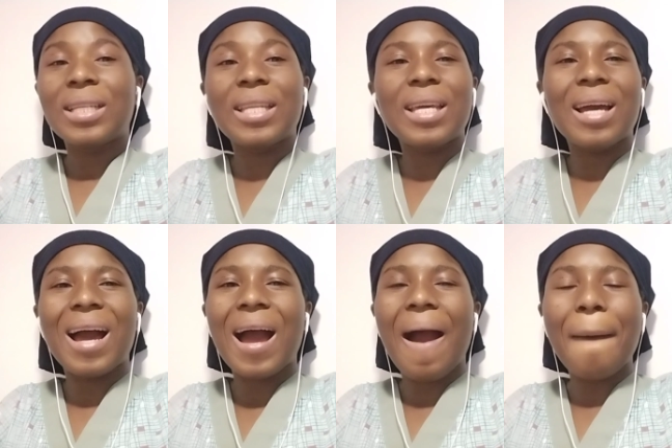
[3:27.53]
they
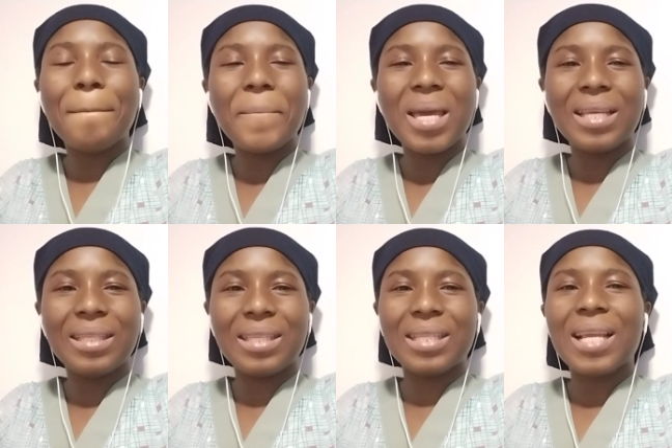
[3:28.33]
are
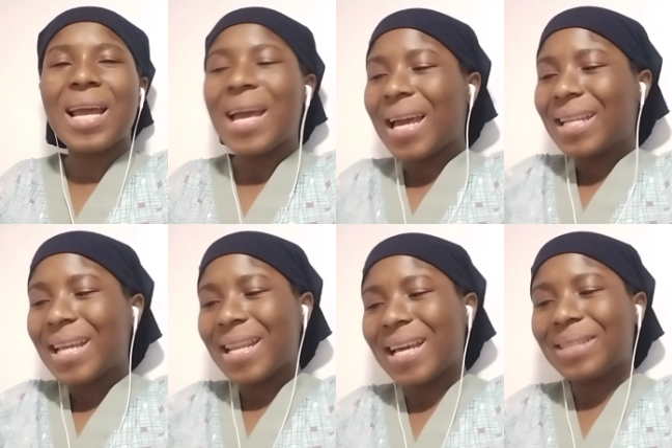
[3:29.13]
amazing and
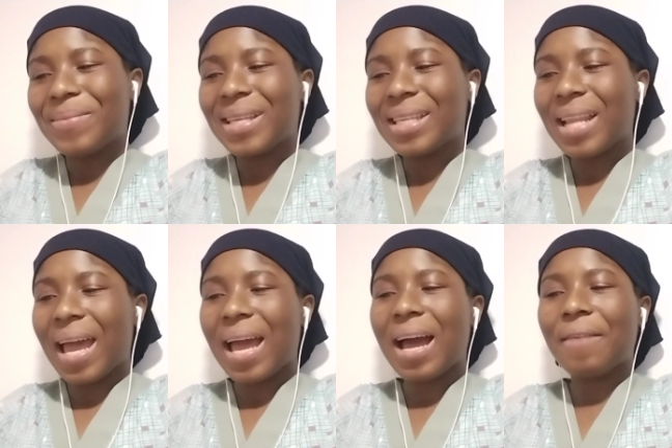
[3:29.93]
the next person i
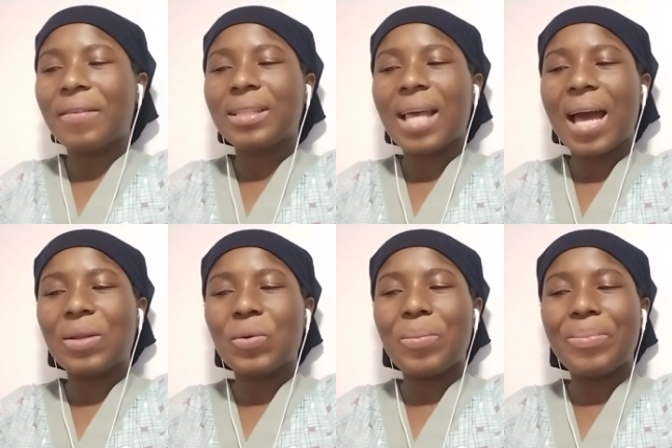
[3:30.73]
have is
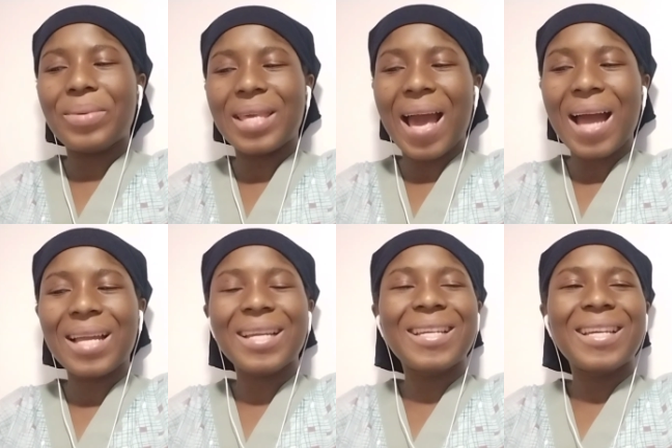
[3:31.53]
Adubea
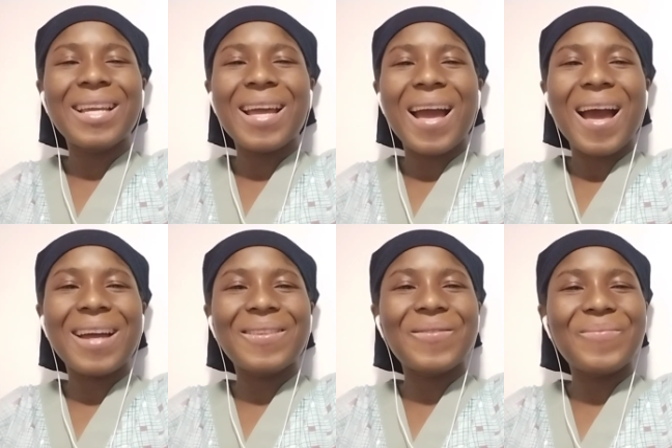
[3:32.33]

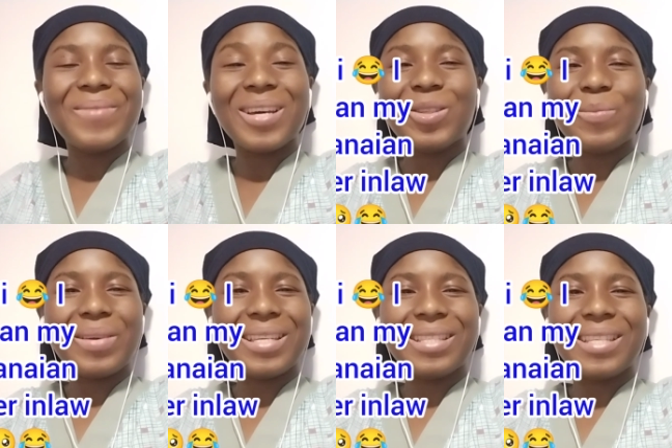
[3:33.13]
Adubea
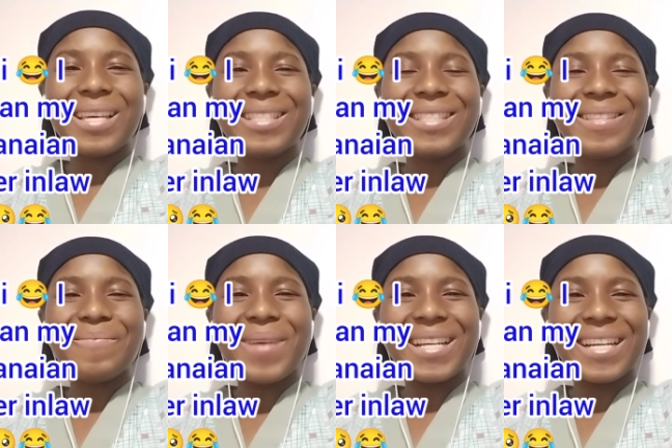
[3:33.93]
spaces
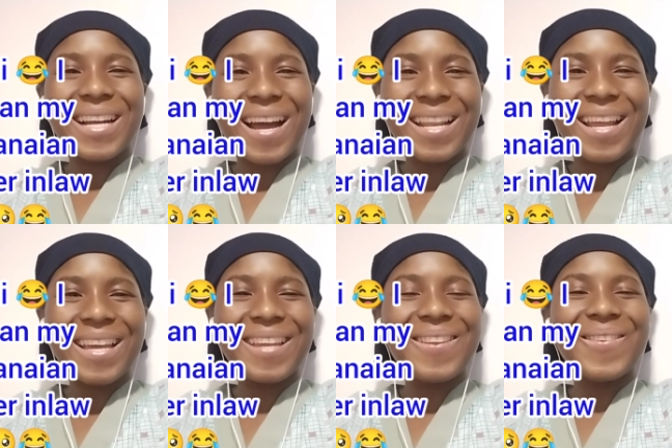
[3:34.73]
my Ghana
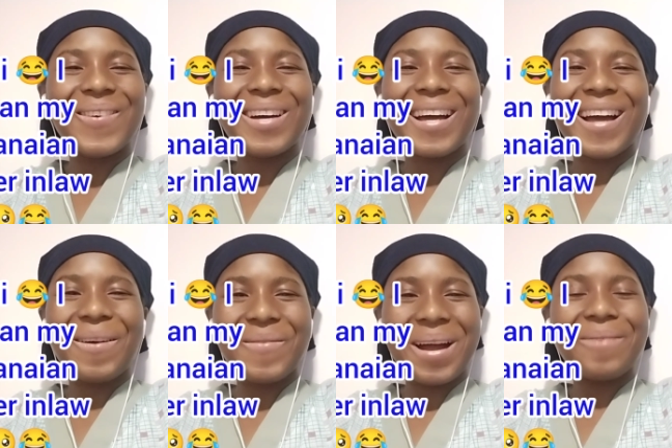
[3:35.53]
in-law,
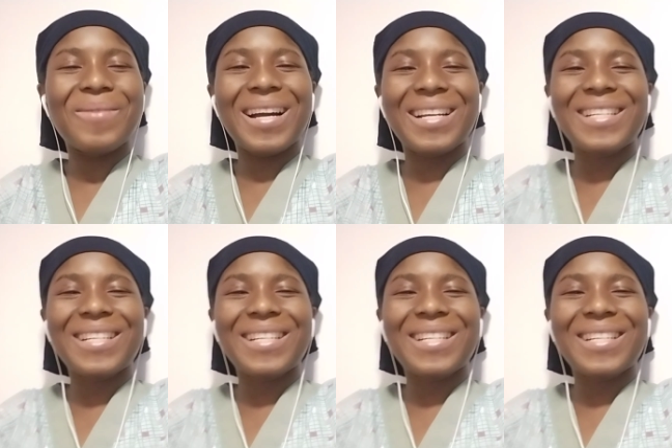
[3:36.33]
Akwaba.